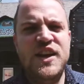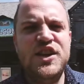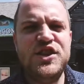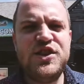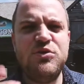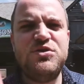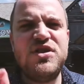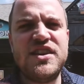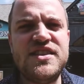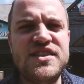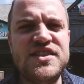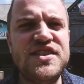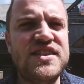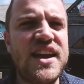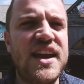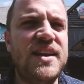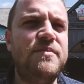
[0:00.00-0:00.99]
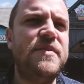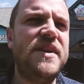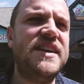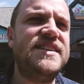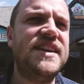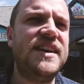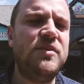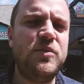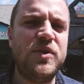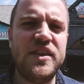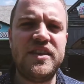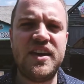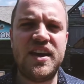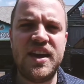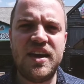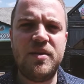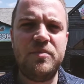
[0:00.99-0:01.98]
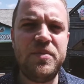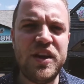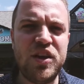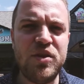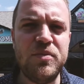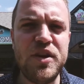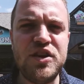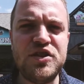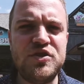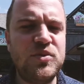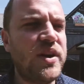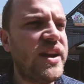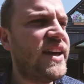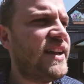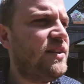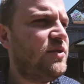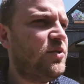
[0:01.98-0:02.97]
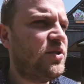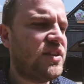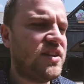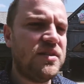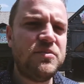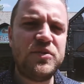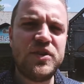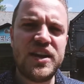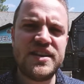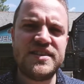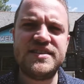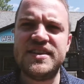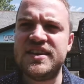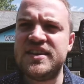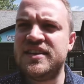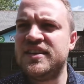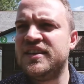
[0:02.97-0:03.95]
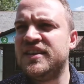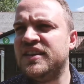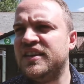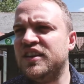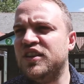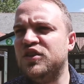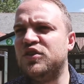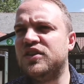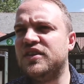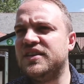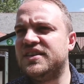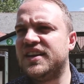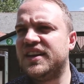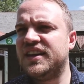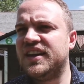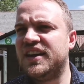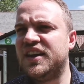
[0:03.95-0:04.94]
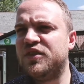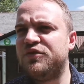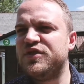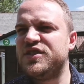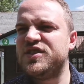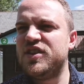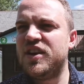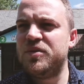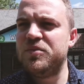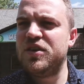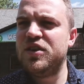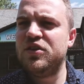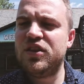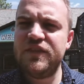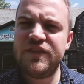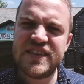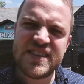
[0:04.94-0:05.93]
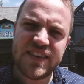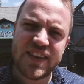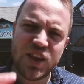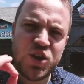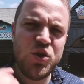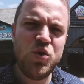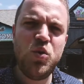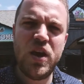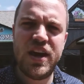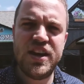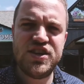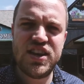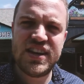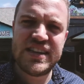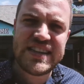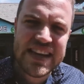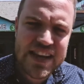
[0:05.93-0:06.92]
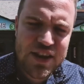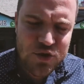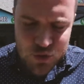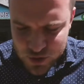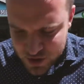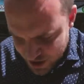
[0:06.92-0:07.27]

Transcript: So Chudders just had a meeting with a big commercial landlord that want us to look at taking over a site, and we're looking for something new here, Chudders, indoor